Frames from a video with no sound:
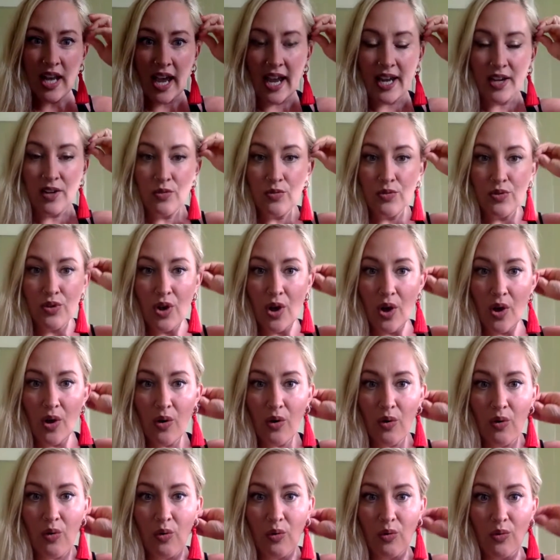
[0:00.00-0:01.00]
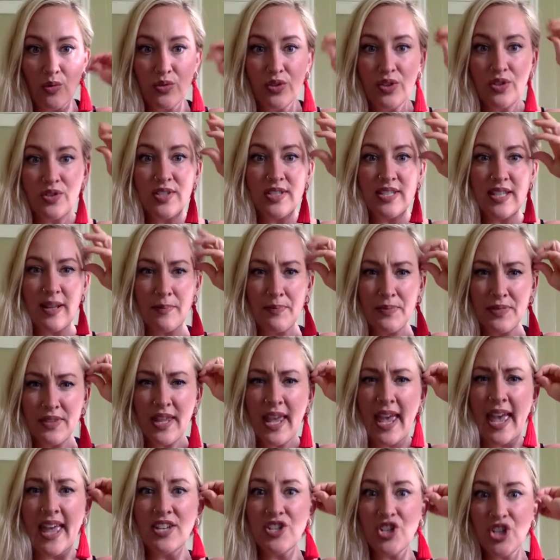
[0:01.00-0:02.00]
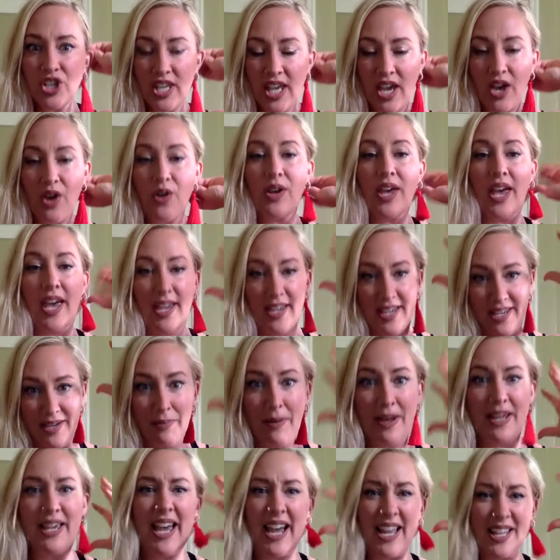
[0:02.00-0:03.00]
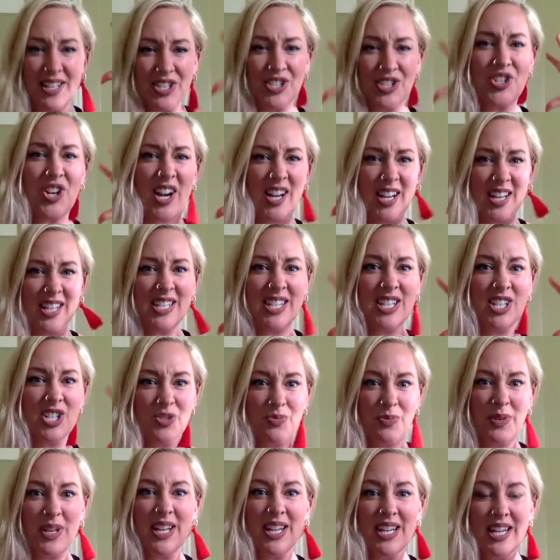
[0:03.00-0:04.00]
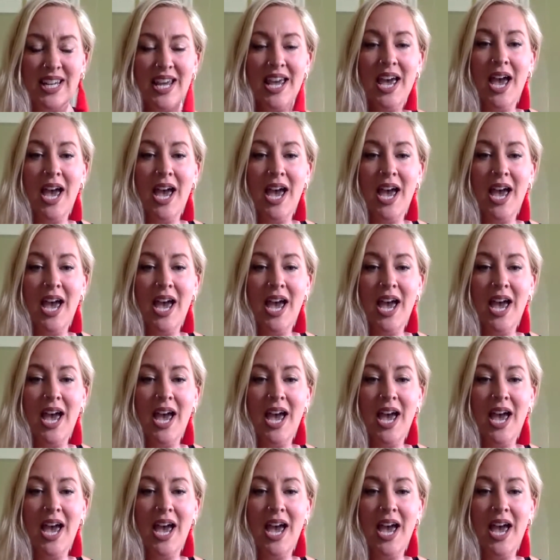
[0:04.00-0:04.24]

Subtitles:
I don't know. There's some okay, my guide's trying to teach me.